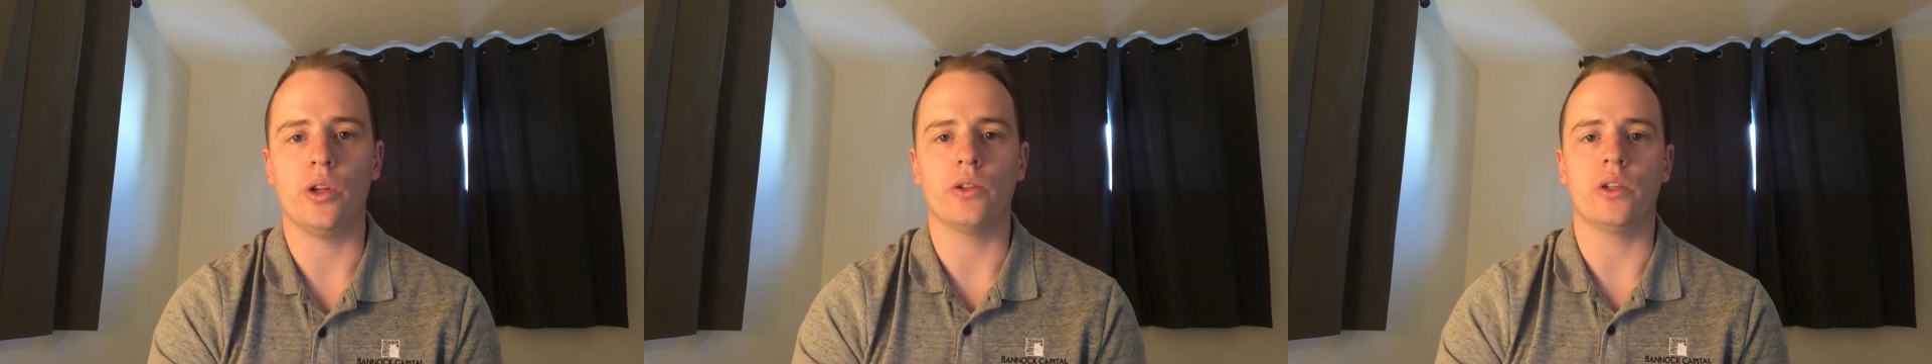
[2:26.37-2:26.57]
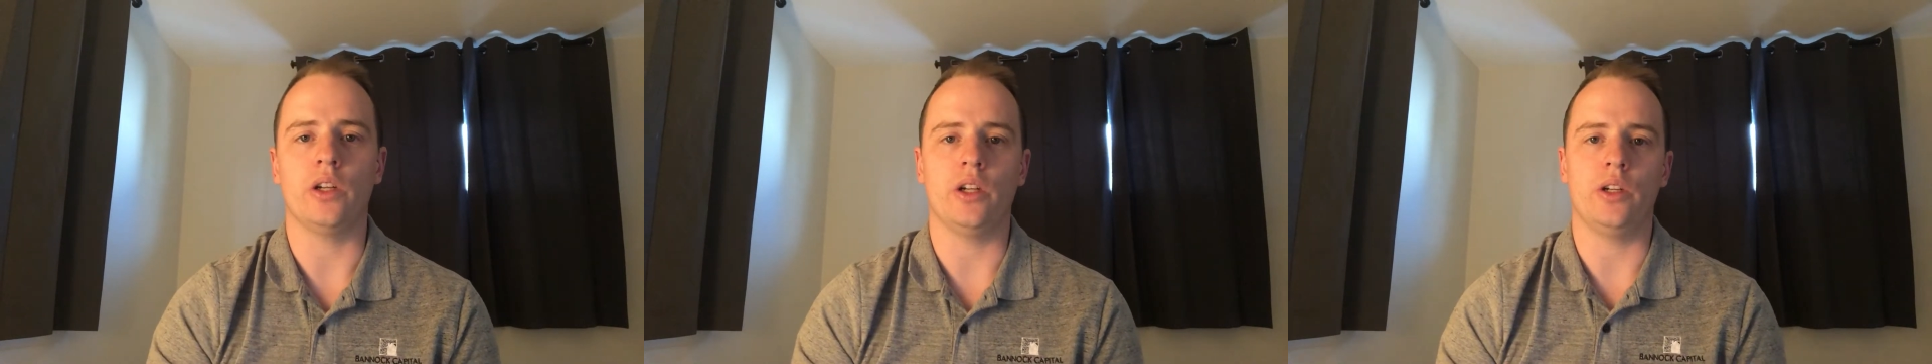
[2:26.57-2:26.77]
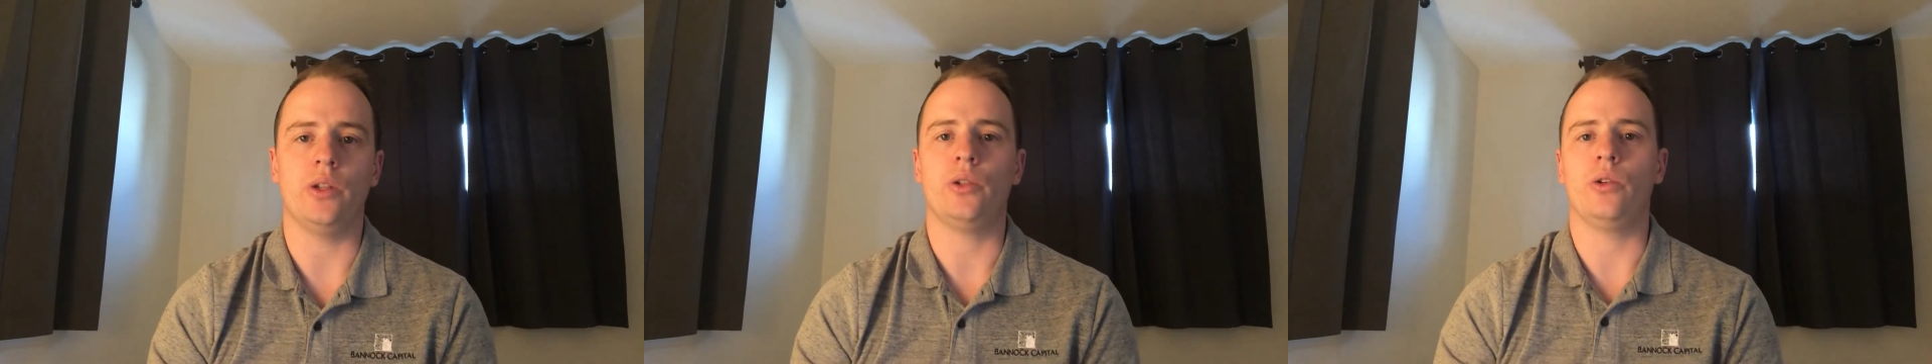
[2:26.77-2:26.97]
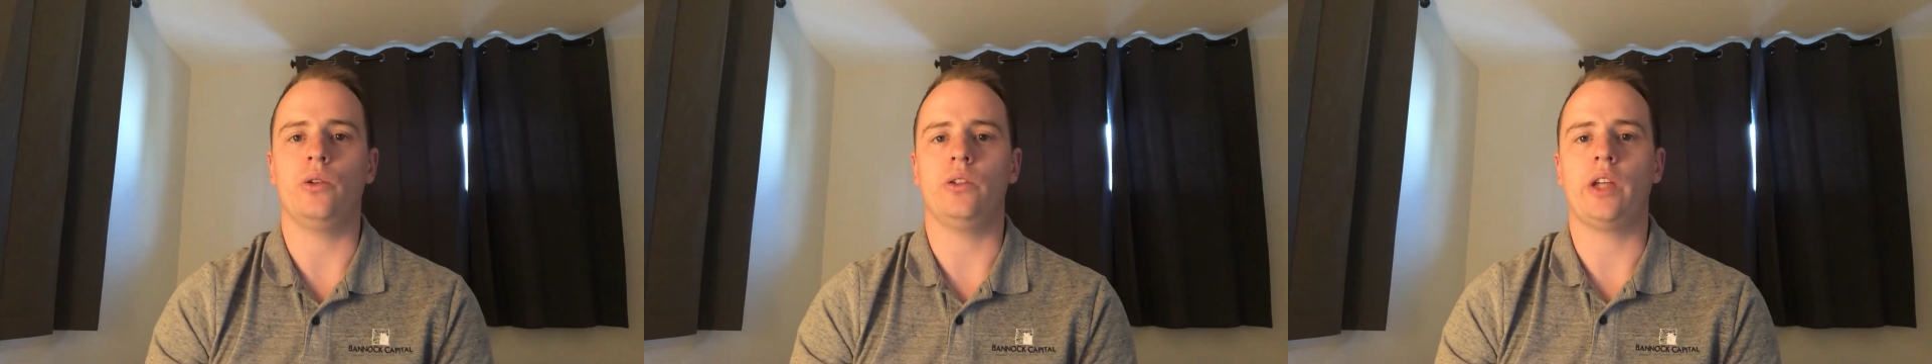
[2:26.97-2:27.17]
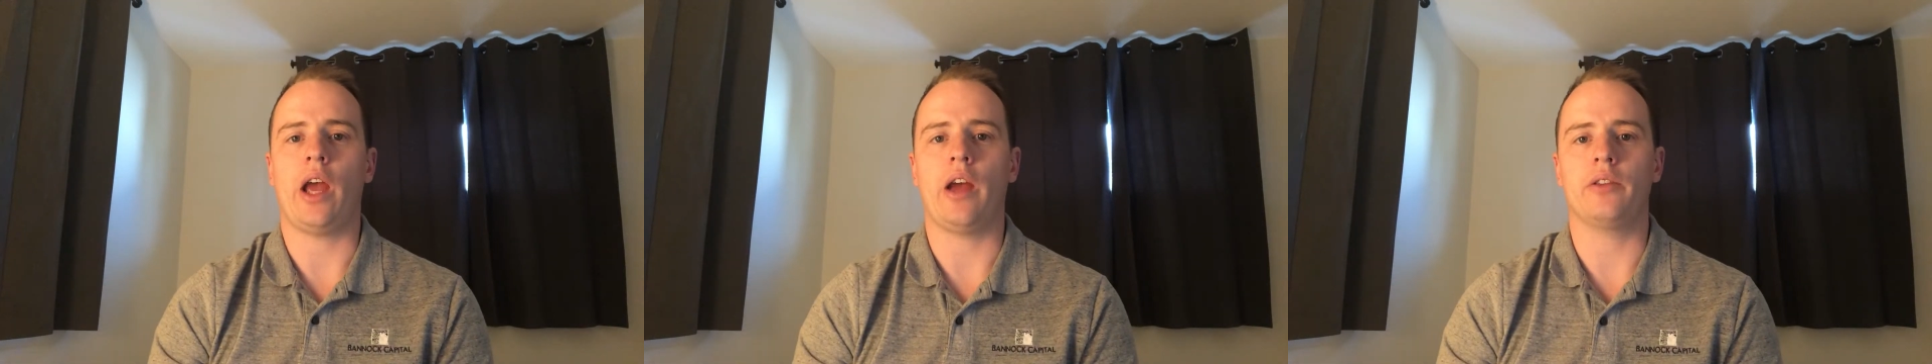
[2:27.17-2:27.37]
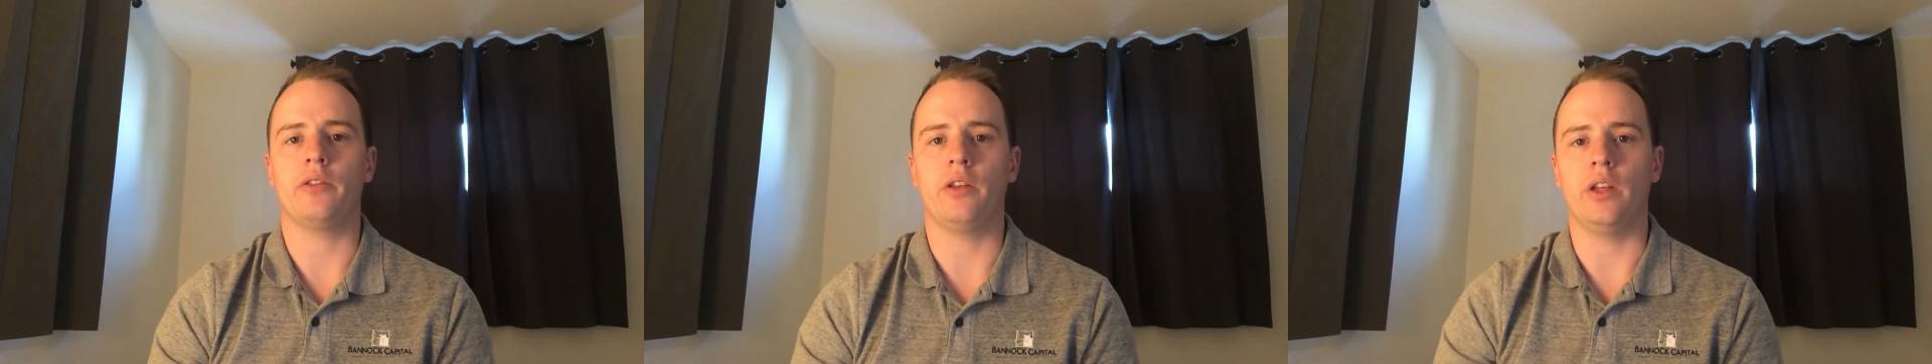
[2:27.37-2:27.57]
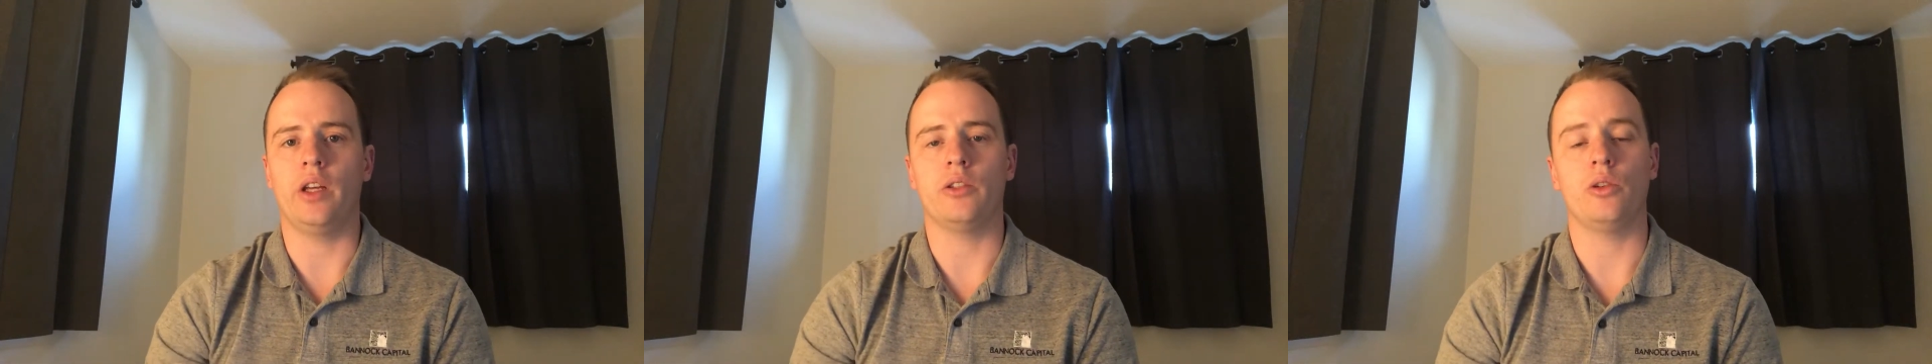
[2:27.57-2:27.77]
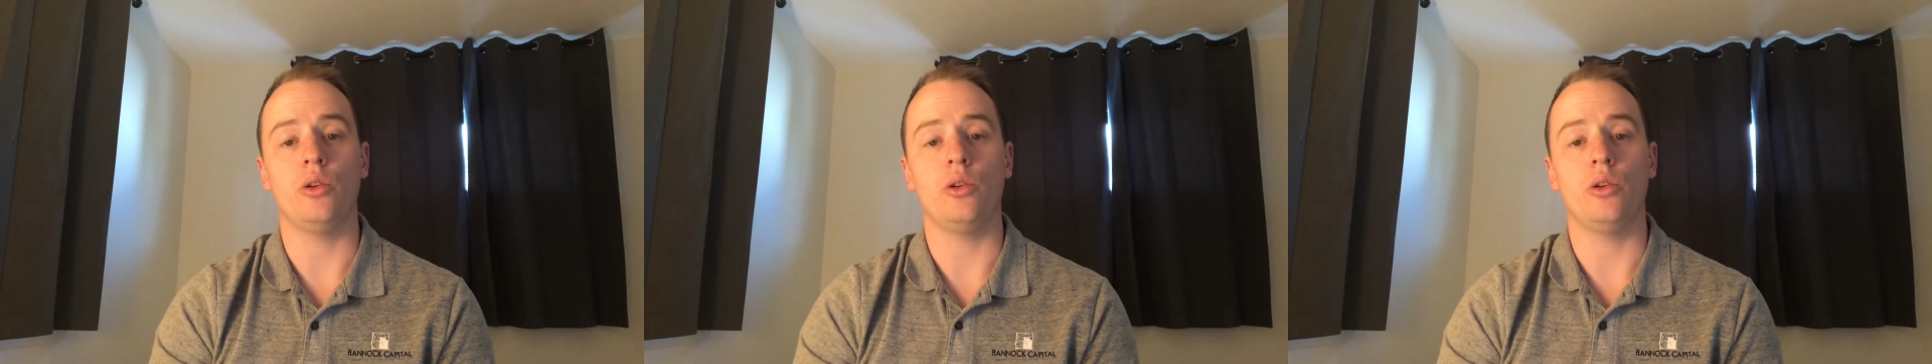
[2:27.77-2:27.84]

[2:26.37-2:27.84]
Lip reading: there's an additional tax on that.